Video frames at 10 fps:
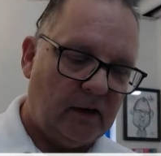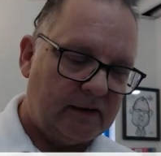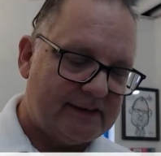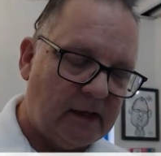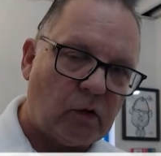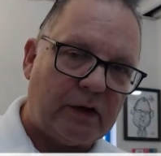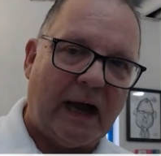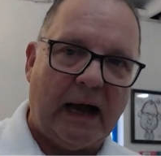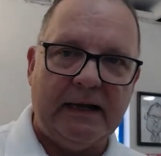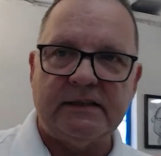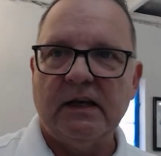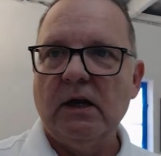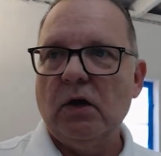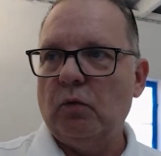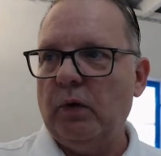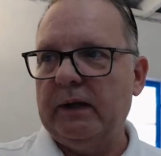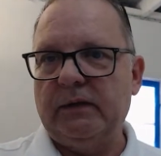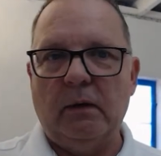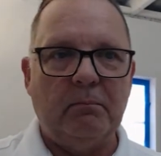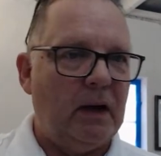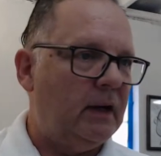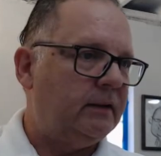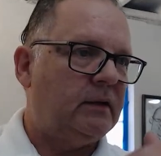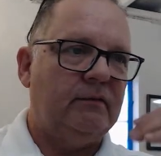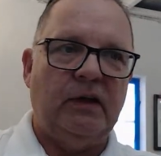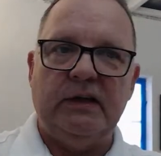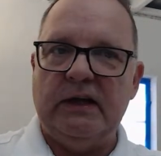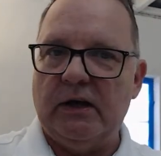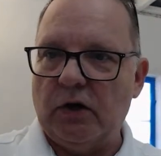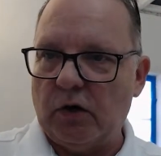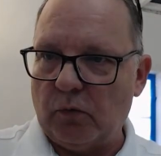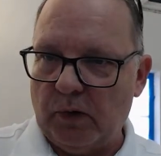synchronized with the month of the year,